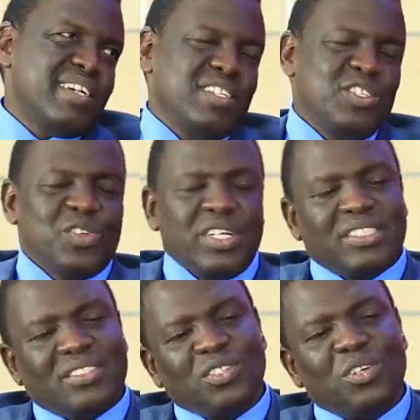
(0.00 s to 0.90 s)
ensure
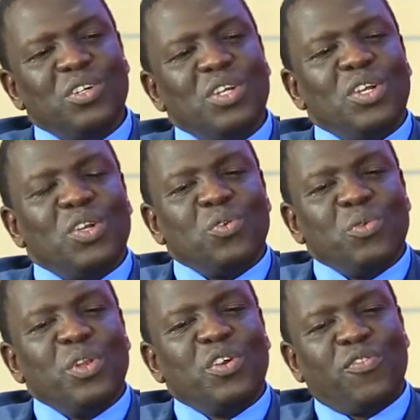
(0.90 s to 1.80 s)
it. So
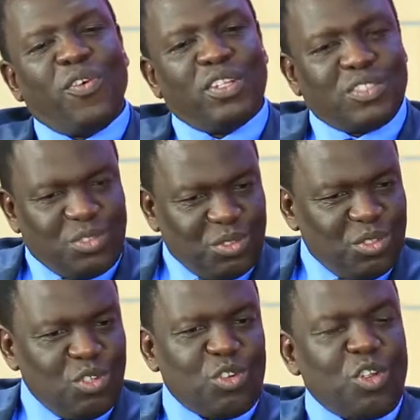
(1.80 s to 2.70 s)
we look forward to
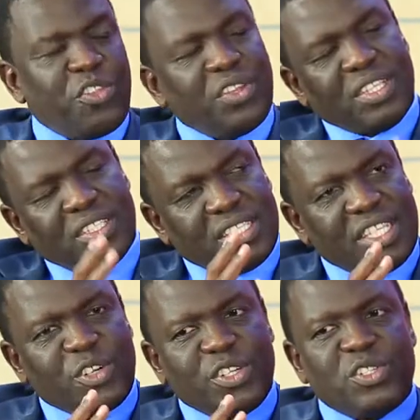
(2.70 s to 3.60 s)
growth in the
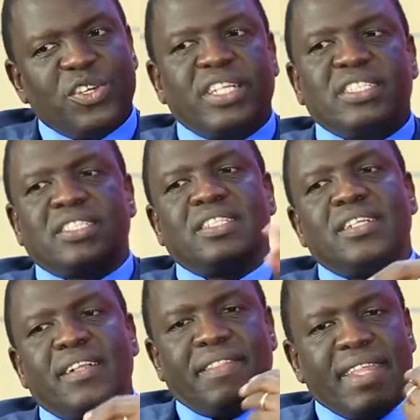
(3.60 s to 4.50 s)
general insurance.
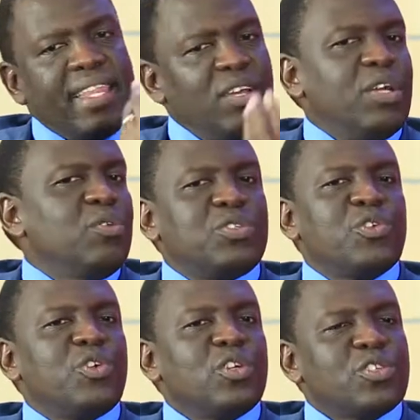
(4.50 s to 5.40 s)
The other one which
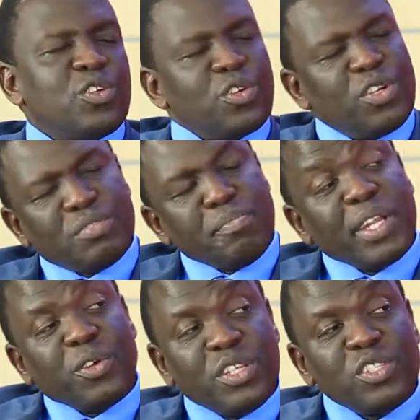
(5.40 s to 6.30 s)
will also grow is
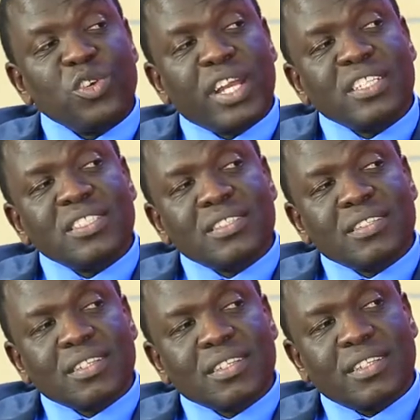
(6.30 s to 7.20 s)
medical insurance.
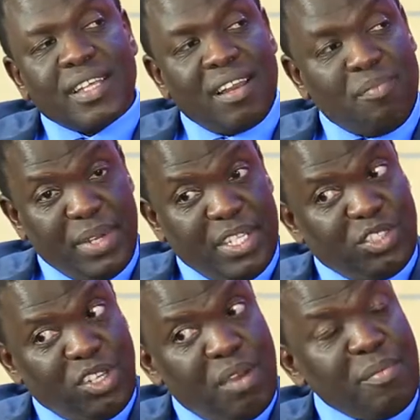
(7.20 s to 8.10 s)
The government is
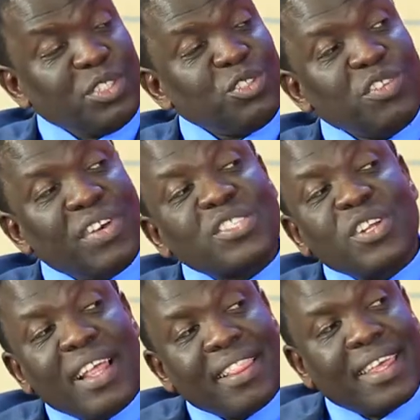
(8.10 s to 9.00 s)
talking about
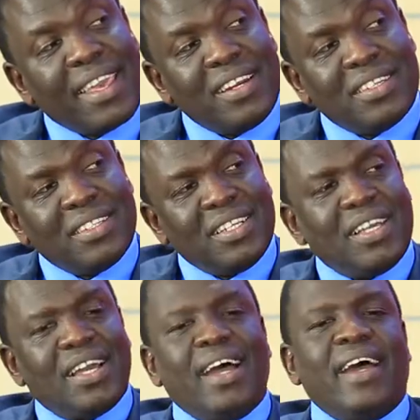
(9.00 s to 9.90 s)
universal health care
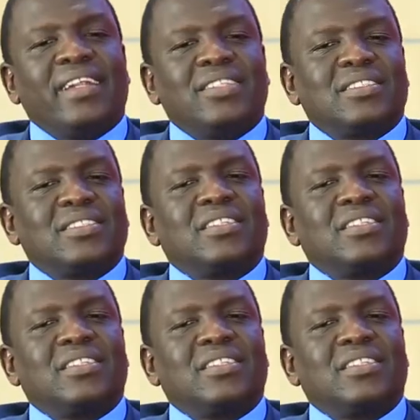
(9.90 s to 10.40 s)
and